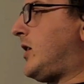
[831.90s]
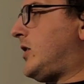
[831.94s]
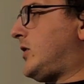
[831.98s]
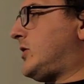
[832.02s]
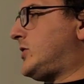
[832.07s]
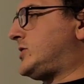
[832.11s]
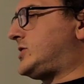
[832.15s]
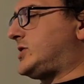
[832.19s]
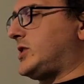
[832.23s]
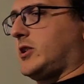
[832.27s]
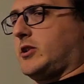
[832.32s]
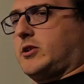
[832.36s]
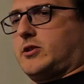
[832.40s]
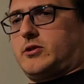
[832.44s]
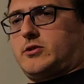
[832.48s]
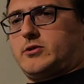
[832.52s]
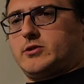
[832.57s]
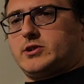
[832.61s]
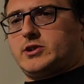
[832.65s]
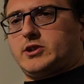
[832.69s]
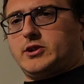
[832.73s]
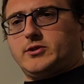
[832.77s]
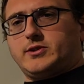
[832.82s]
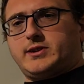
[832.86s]
So,
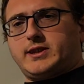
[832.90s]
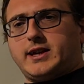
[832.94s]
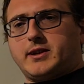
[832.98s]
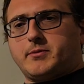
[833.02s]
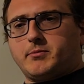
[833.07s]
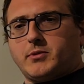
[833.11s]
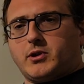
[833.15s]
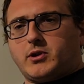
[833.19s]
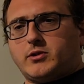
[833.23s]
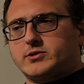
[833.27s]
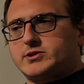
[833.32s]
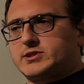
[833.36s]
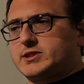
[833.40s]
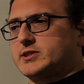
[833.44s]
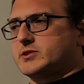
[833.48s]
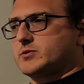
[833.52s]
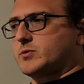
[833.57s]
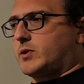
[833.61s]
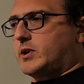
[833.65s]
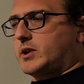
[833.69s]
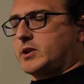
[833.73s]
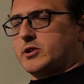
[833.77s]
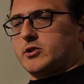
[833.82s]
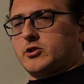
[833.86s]
do you think Moses
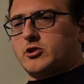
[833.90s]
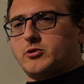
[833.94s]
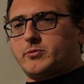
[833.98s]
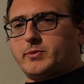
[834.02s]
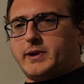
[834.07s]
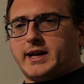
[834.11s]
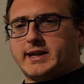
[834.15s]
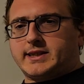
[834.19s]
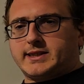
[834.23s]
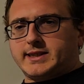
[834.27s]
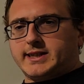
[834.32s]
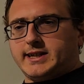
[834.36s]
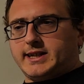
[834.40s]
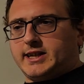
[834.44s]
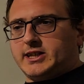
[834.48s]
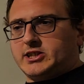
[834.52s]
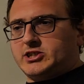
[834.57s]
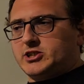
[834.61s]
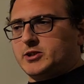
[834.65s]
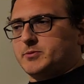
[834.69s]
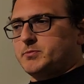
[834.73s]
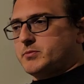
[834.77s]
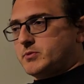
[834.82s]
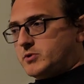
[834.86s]
wanted to go back to
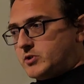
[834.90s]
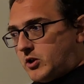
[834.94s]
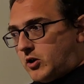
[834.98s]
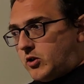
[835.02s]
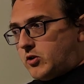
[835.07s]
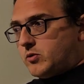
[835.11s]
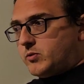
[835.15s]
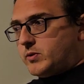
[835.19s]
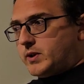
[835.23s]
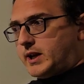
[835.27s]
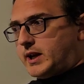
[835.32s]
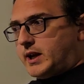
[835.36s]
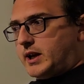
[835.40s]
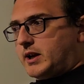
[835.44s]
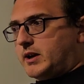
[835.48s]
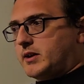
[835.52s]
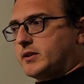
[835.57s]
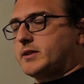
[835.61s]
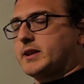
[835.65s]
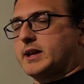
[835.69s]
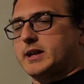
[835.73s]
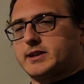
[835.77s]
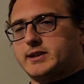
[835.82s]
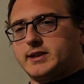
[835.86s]
Egypt,
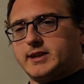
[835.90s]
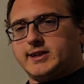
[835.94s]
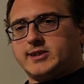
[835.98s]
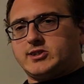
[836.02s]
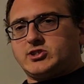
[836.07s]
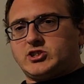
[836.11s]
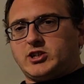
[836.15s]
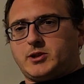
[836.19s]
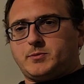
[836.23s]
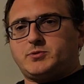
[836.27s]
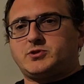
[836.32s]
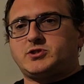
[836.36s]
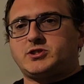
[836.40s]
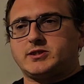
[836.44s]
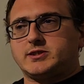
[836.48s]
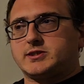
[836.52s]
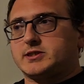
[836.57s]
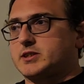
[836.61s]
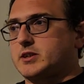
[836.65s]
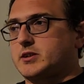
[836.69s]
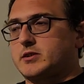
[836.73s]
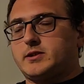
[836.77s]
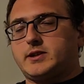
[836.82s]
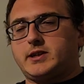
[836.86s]
knowing that the Egyptians
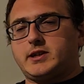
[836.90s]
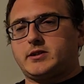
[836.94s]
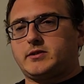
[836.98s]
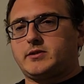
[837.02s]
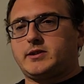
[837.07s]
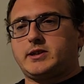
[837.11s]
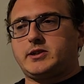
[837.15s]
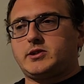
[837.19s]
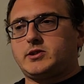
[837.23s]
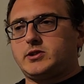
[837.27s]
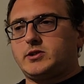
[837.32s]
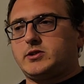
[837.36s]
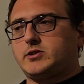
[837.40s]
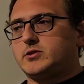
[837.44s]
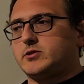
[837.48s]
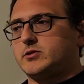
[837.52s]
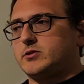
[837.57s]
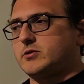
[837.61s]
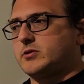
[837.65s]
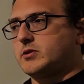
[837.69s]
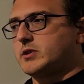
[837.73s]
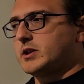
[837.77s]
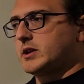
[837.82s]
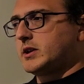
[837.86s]
clearly
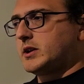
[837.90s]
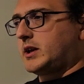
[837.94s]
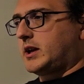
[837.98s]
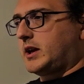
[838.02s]
knew,